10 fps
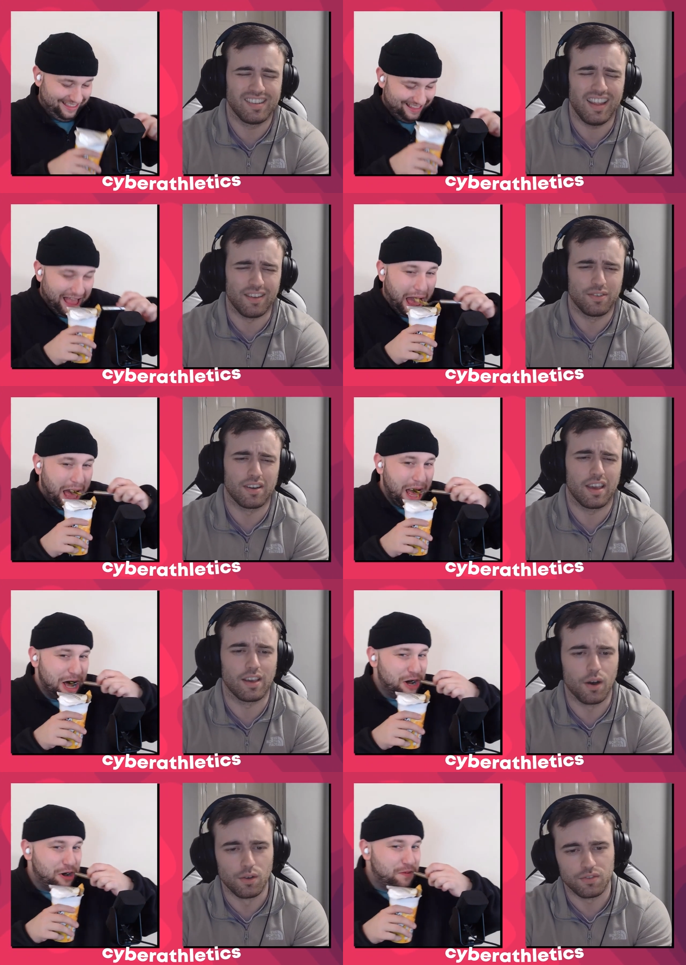Speaker 1: it,
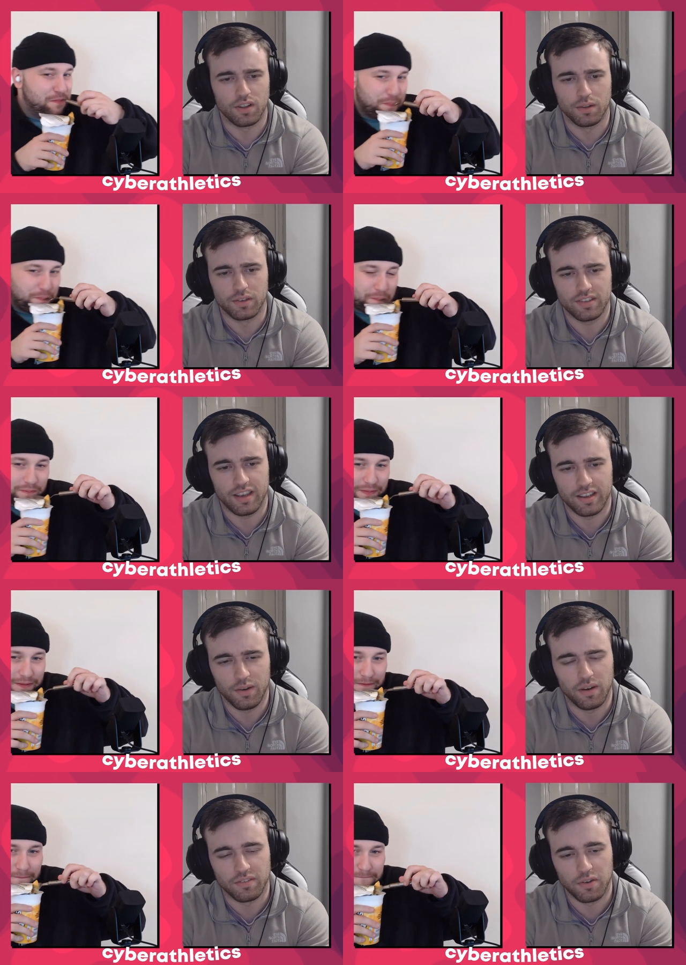fucking Gaules followers. Yeah,
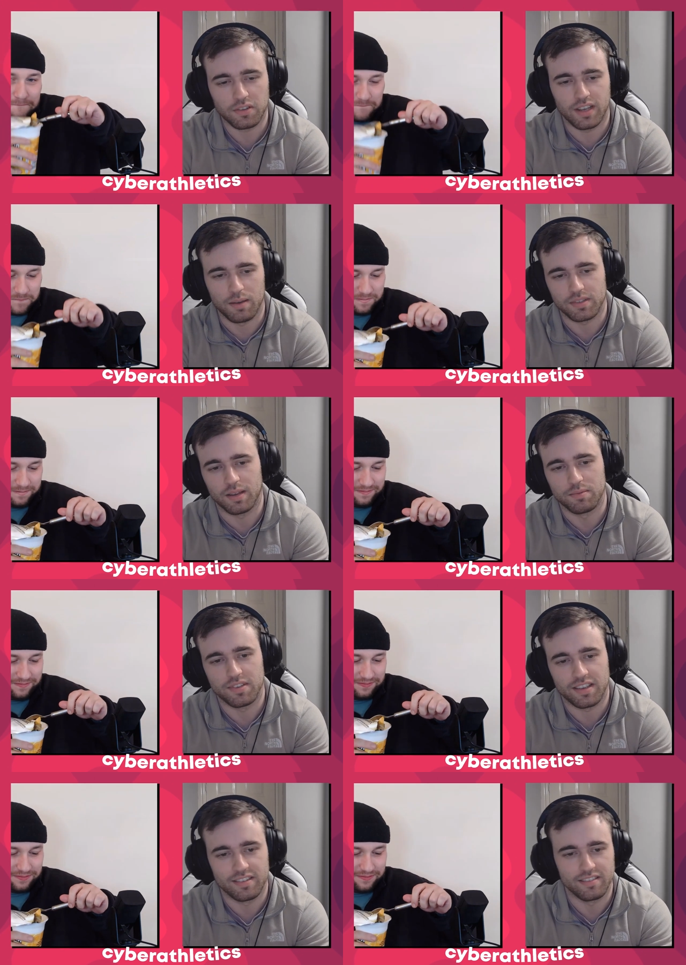you know what? Fuck
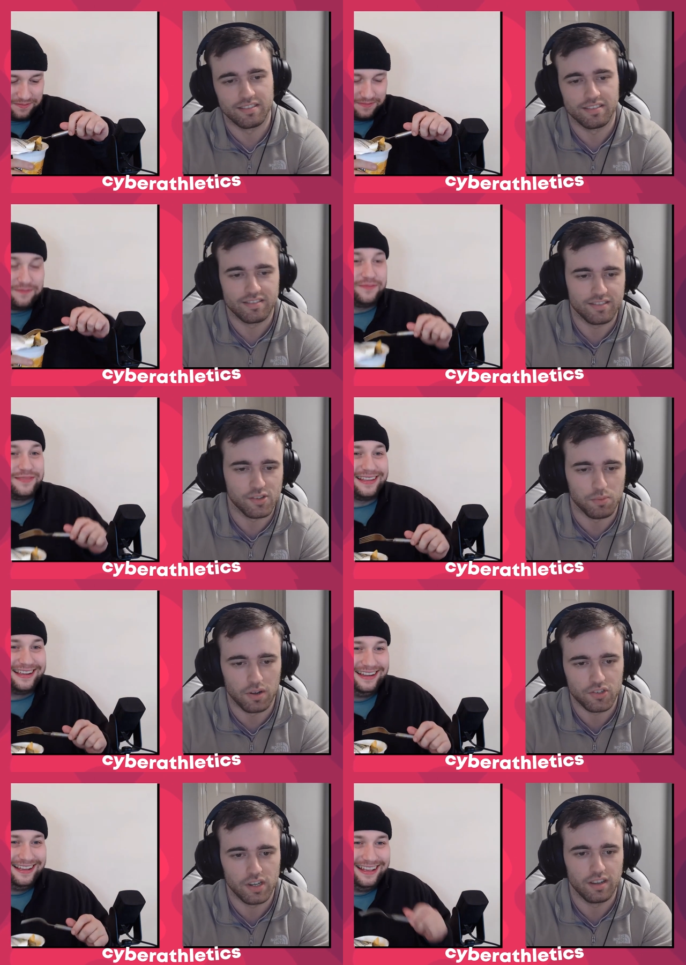timestamps. They can
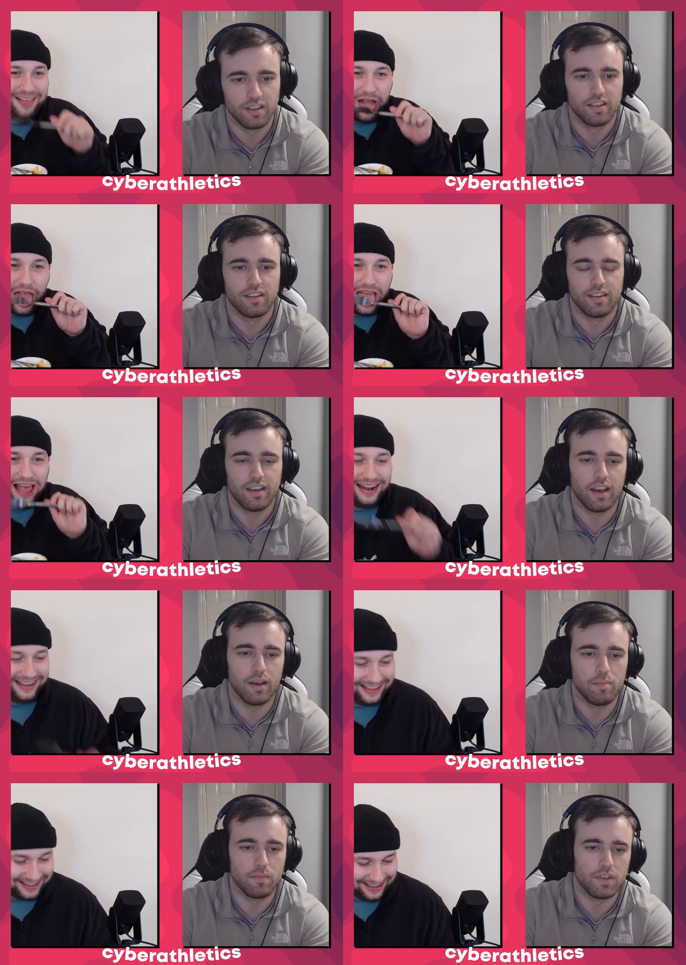just watch it.
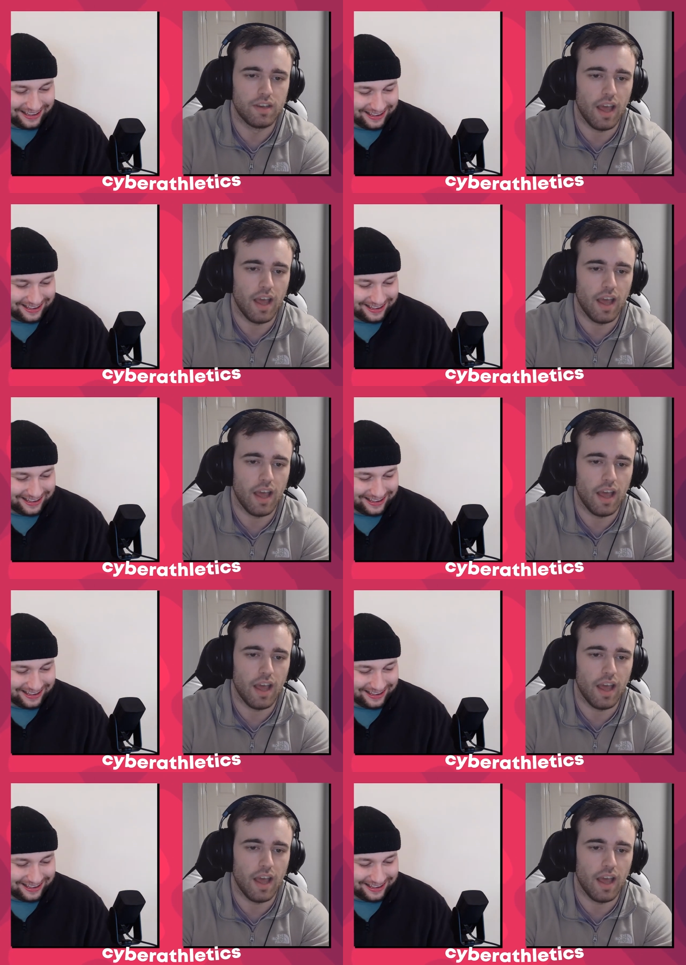Um,